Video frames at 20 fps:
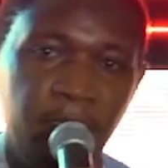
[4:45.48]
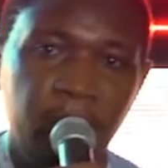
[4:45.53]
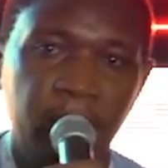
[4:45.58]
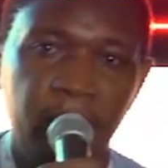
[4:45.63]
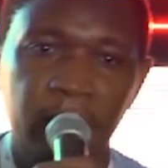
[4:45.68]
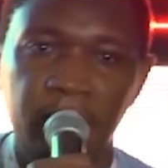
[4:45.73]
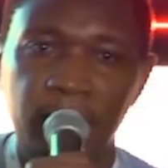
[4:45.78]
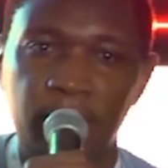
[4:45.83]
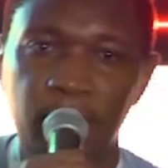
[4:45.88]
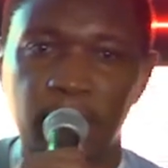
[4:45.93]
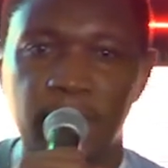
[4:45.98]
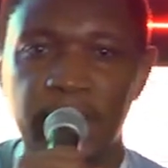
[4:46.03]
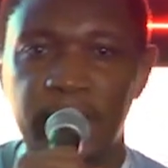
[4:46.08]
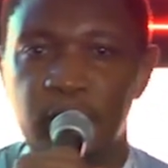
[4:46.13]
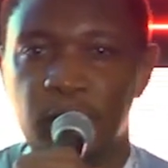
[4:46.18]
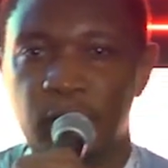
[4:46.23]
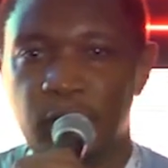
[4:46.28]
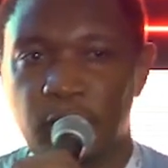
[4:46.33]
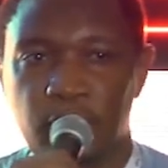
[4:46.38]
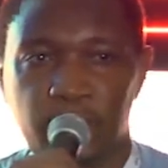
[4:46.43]
And now a
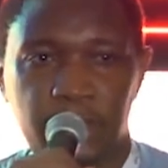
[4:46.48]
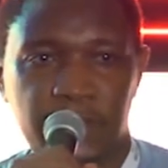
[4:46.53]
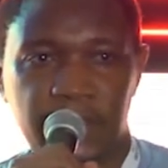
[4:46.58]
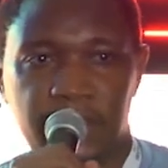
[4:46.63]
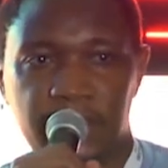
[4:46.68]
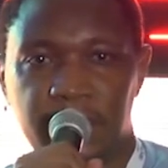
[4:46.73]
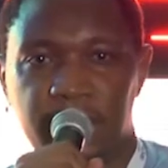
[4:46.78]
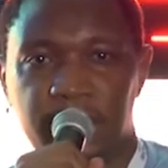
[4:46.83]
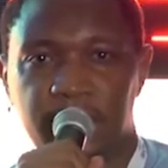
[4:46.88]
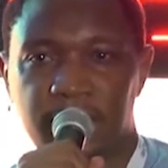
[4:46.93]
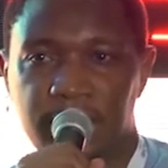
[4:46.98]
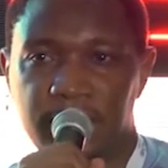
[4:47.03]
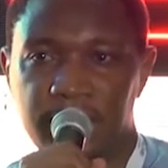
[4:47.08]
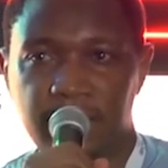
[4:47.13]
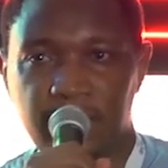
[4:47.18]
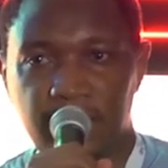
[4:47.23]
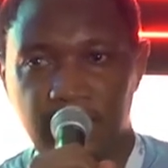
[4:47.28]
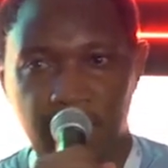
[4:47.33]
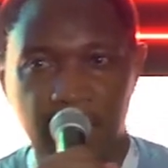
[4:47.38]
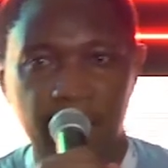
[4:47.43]
Docker container is
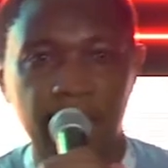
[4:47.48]
a